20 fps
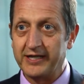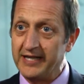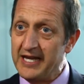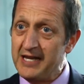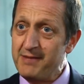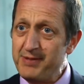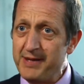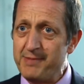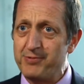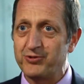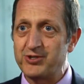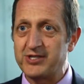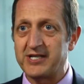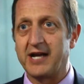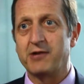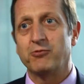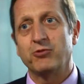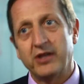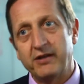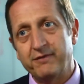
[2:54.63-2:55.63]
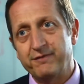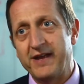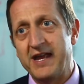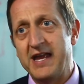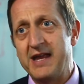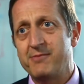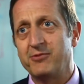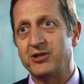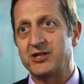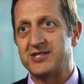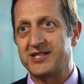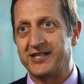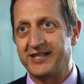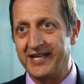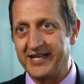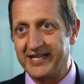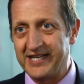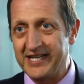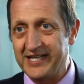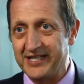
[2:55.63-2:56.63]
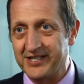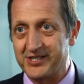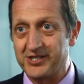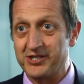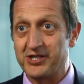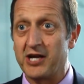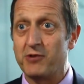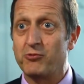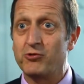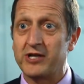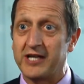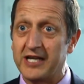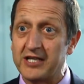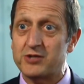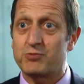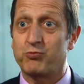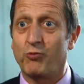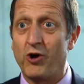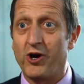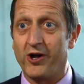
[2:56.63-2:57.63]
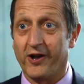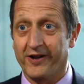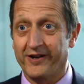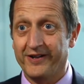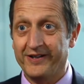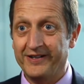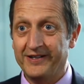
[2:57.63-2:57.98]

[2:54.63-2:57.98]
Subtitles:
And then people say, well, their families and their kids. And you go, well, guess what?